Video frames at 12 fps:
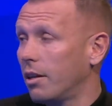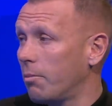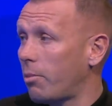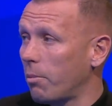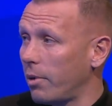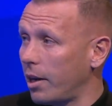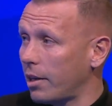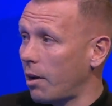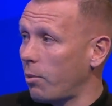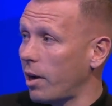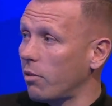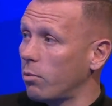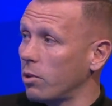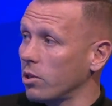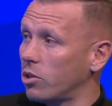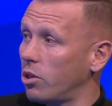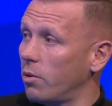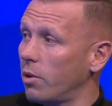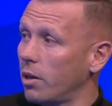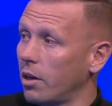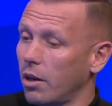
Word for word: the Premier League that we have one or two.